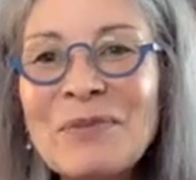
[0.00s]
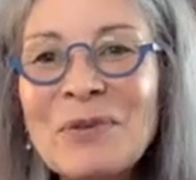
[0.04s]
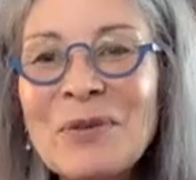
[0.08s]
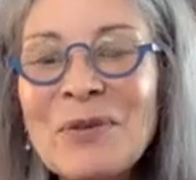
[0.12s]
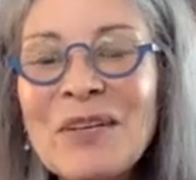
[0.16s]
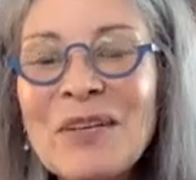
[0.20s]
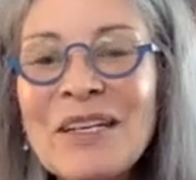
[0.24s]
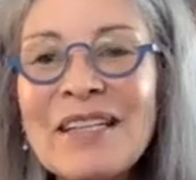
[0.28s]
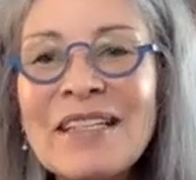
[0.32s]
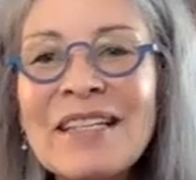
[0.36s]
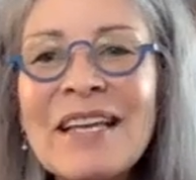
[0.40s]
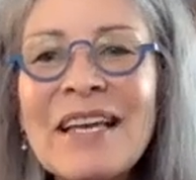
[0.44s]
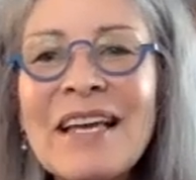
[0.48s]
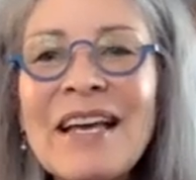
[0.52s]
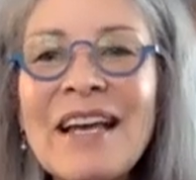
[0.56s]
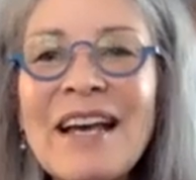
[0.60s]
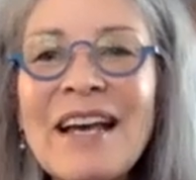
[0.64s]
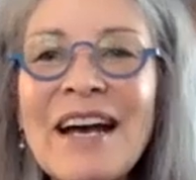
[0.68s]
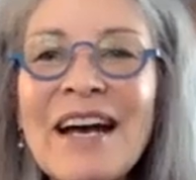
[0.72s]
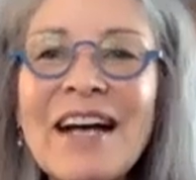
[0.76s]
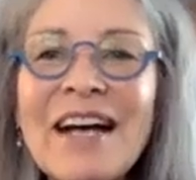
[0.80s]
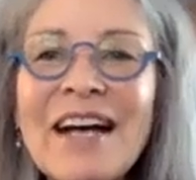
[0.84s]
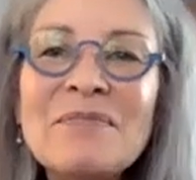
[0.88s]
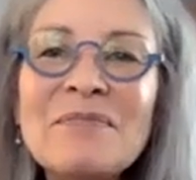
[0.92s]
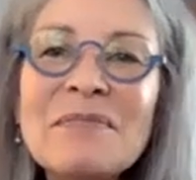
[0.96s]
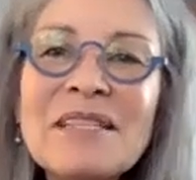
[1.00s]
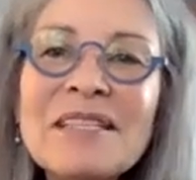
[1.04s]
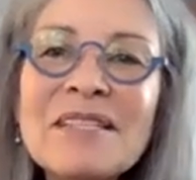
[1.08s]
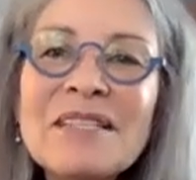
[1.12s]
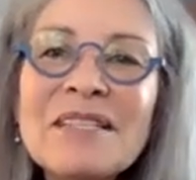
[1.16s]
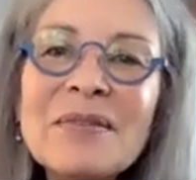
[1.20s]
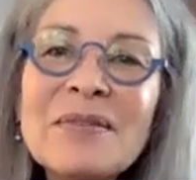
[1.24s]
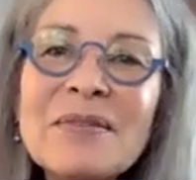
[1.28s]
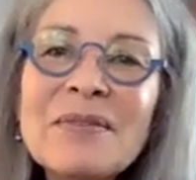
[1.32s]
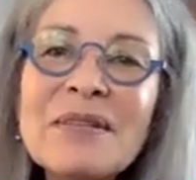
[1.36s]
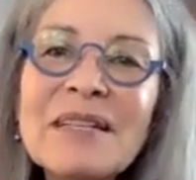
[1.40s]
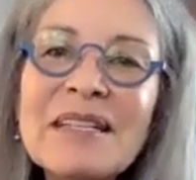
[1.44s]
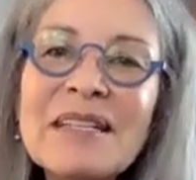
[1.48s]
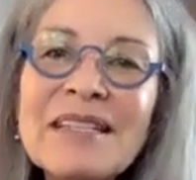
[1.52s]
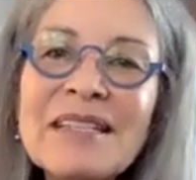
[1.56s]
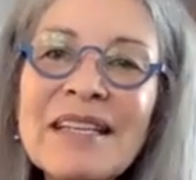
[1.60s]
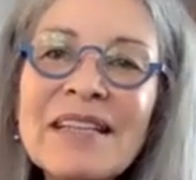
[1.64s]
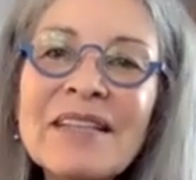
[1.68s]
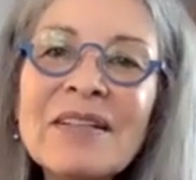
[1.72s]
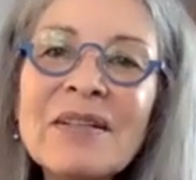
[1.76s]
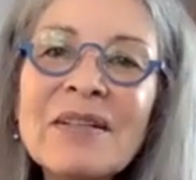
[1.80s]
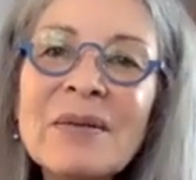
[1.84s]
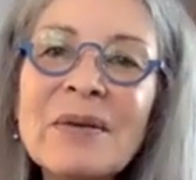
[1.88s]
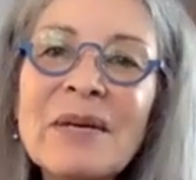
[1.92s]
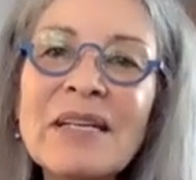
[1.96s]
point. So
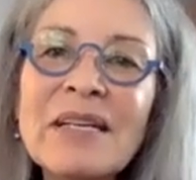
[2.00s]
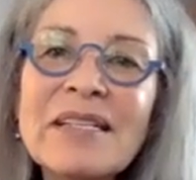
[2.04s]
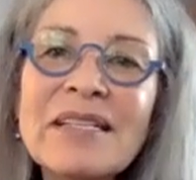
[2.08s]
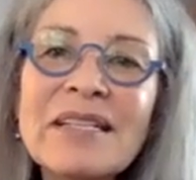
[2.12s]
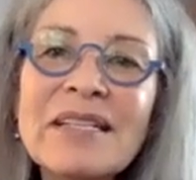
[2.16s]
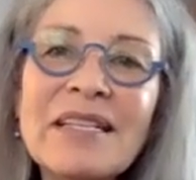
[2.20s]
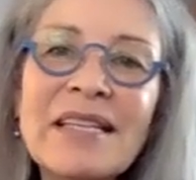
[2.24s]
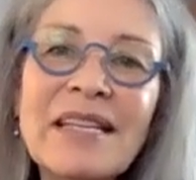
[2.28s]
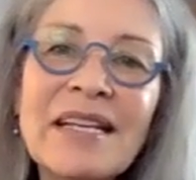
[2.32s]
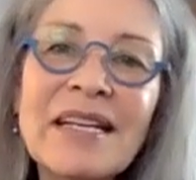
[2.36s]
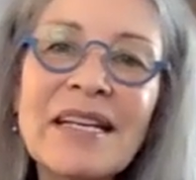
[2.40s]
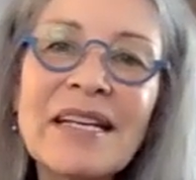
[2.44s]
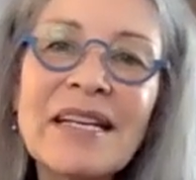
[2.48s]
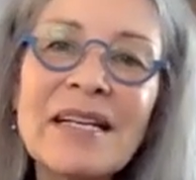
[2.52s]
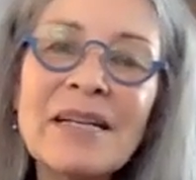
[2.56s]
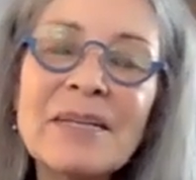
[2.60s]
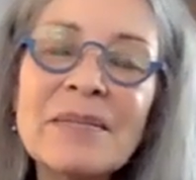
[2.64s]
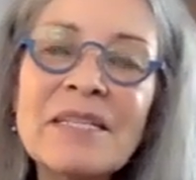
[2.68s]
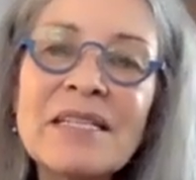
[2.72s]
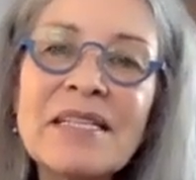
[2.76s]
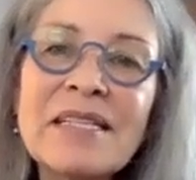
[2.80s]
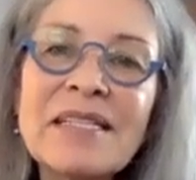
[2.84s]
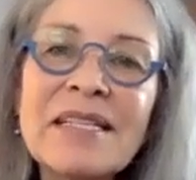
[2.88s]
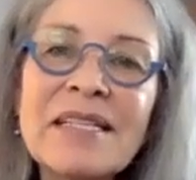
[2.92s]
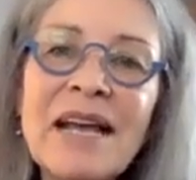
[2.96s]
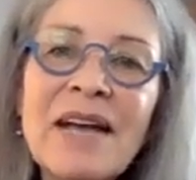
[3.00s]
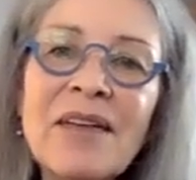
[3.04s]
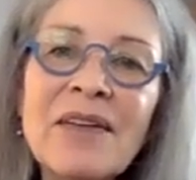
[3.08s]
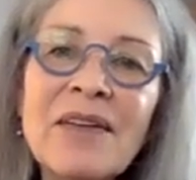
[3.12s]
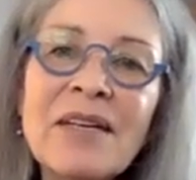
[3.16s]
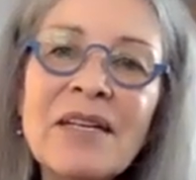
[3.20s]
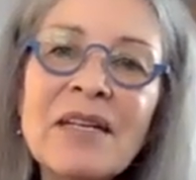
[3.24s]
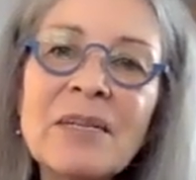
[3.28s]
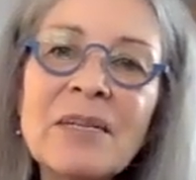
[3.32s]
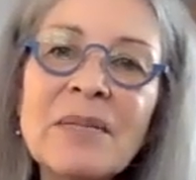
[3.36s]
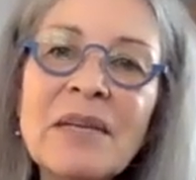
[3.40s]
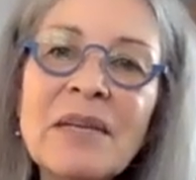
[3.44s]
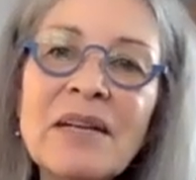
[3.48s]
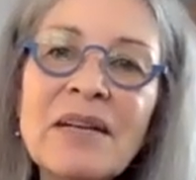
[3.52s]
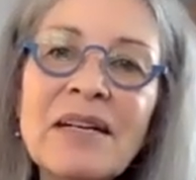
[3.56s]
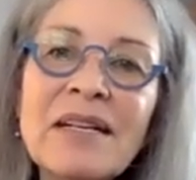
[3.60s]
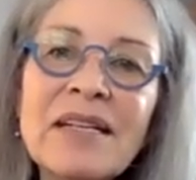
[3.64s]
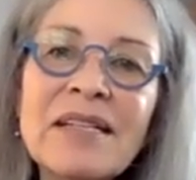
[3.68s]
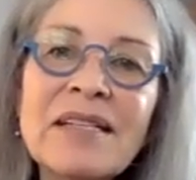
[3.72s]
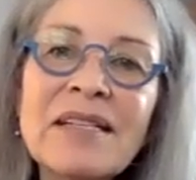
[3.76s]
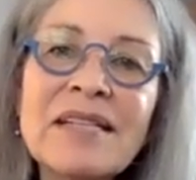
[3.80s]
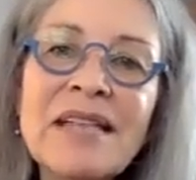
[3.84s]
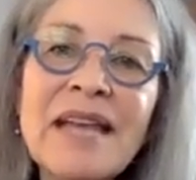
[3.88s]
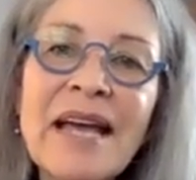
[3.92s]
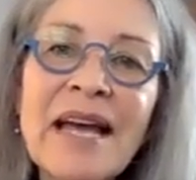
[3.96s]
another question that comes is, how can
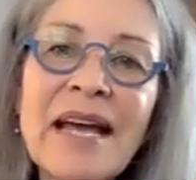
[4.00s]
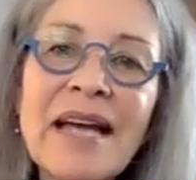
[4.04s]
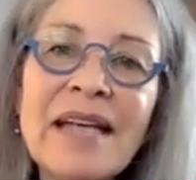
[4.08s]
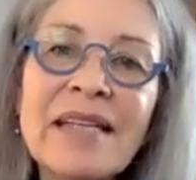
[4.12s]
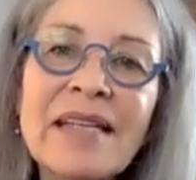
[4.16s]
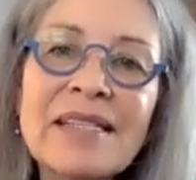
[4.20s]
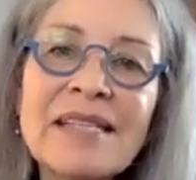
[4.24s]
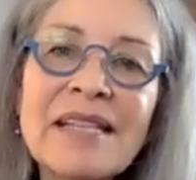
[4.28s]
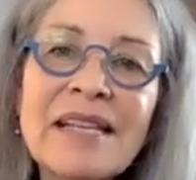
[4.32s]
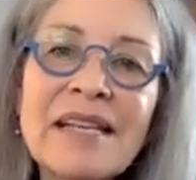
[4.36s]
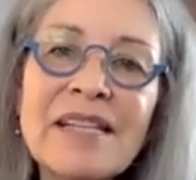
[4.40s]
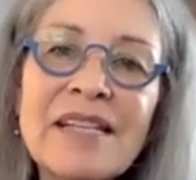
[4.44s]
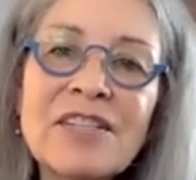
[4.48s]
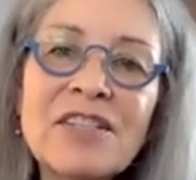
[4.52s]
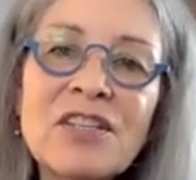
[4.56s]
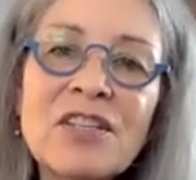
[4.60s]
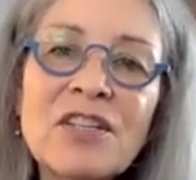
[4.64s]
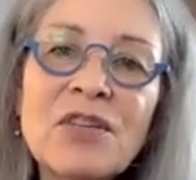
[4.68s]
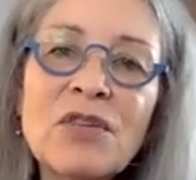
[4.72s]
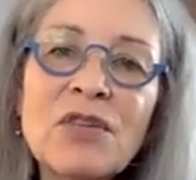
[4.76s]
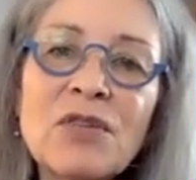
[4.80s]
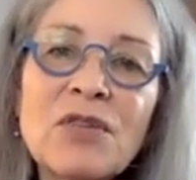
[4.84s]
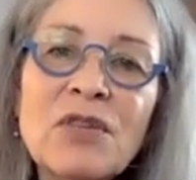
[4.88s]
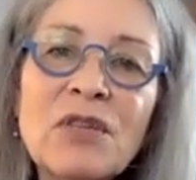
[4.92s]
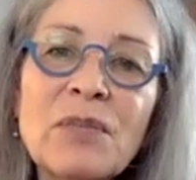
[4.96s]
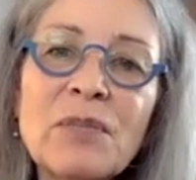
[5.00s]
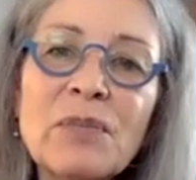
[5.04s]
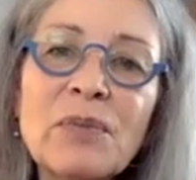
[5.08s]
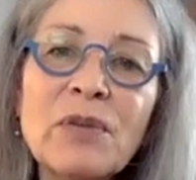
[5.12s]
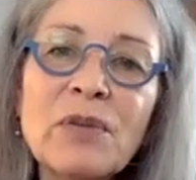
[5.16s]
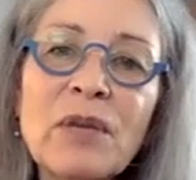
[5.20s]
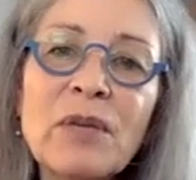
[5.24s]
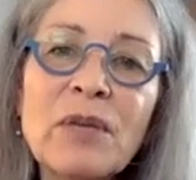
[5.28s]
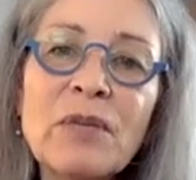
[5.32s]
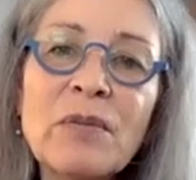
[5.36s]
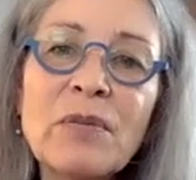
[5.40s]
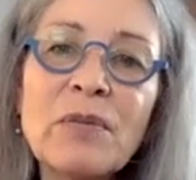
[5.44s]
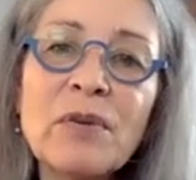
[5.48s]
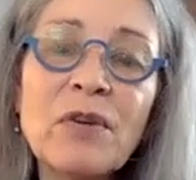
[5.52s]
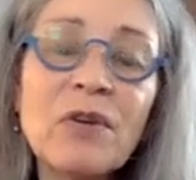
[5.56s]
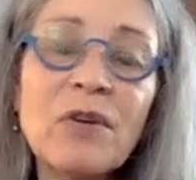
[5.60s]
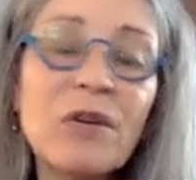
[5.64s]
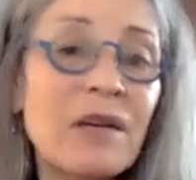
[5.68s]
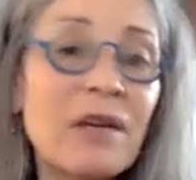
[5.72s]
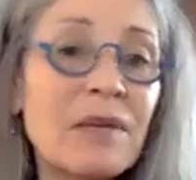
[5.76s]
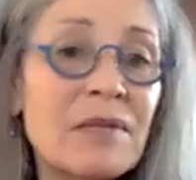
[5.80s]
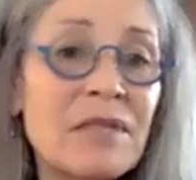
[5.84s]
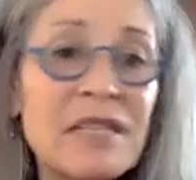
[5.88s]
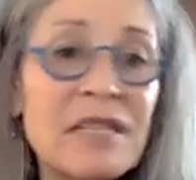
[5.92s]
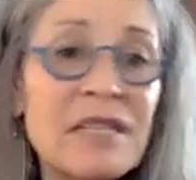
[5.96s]
Americans access youth employment
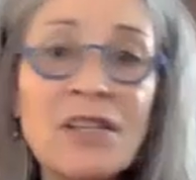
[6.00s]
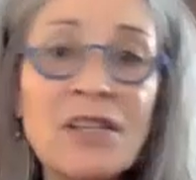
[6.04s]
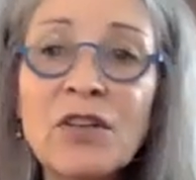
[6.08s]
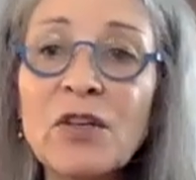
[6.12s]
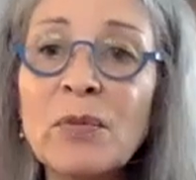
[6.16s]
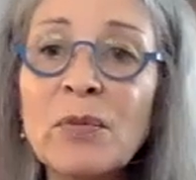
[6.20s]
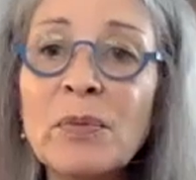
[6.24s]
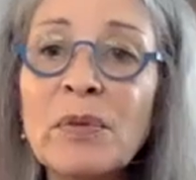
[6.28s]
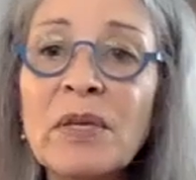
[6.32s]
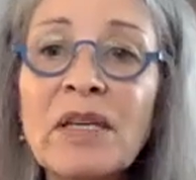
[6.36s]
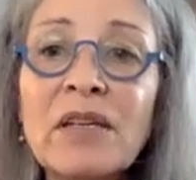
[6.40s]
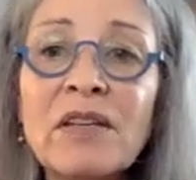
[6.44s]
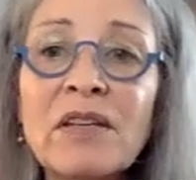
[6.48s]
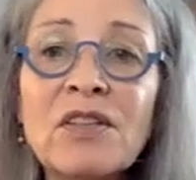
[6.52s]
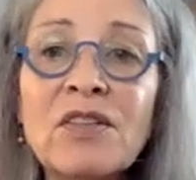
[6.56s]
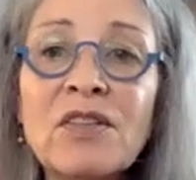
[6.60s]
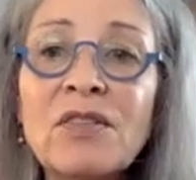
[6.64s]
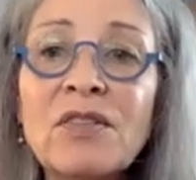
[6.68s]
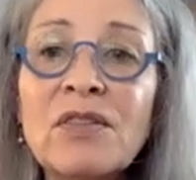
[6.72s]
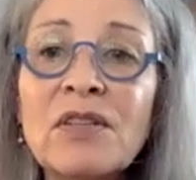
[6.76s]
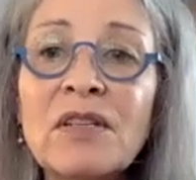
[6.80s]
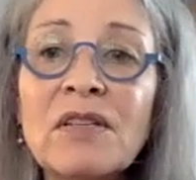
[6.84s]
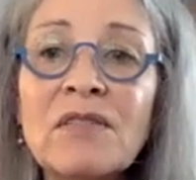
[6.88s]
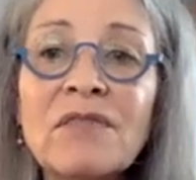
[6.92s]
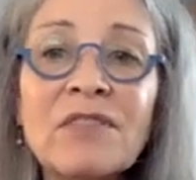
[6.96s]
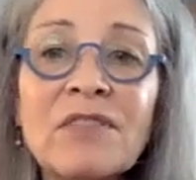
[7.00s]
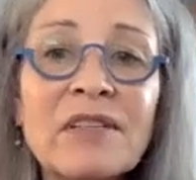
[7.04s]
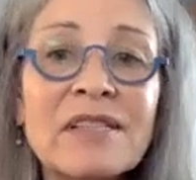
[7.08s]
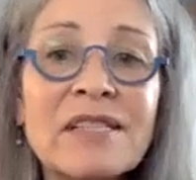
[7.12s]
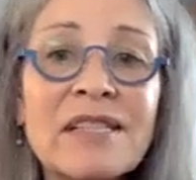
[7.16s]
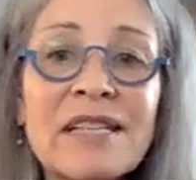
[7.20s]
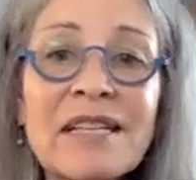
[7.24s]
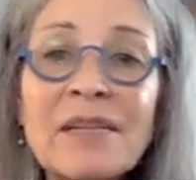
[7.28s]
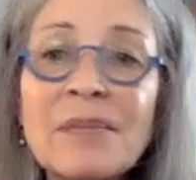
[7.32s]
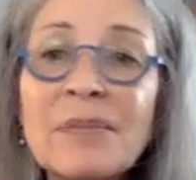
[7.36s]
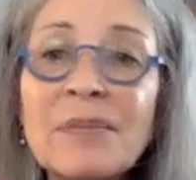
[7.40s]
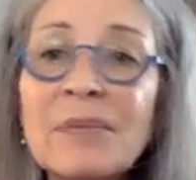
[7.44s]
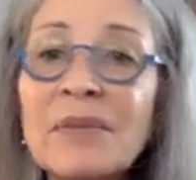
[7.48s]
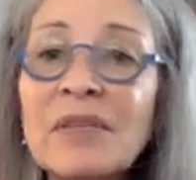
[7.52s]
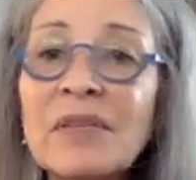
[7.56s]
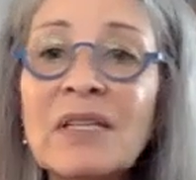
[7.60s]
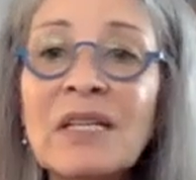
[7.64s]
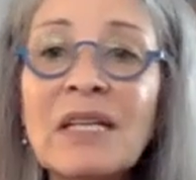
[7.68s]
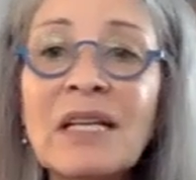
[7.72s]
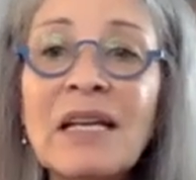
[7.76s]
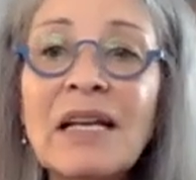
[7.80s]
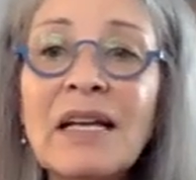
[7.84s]
programs in the European Union? For example,